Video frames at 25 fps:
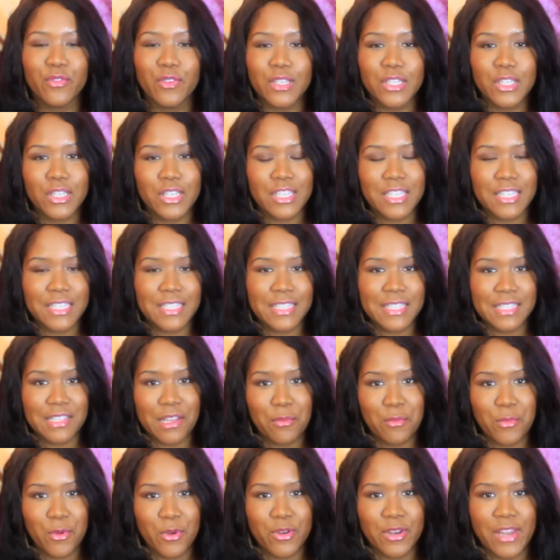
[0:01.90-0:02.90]
officially
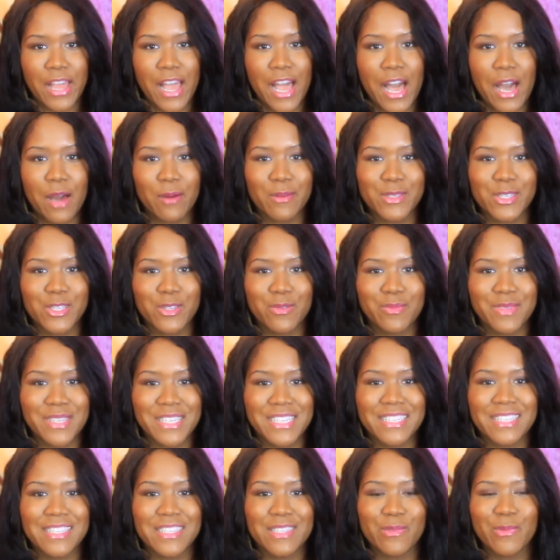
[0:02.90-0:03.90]
summer now, which
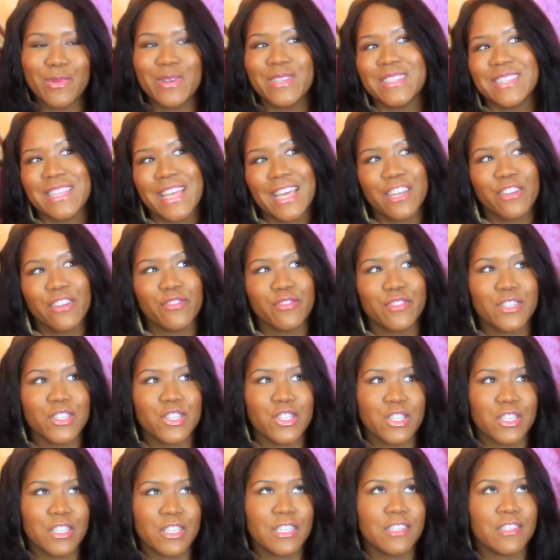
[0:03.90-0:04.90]
means, well, it's not
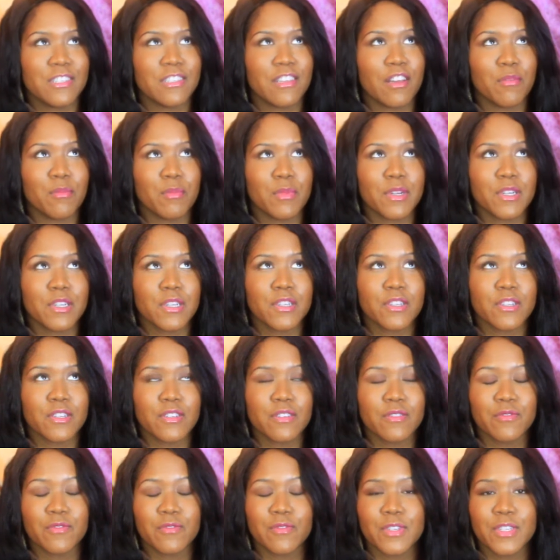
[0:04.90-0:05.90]
officially summer.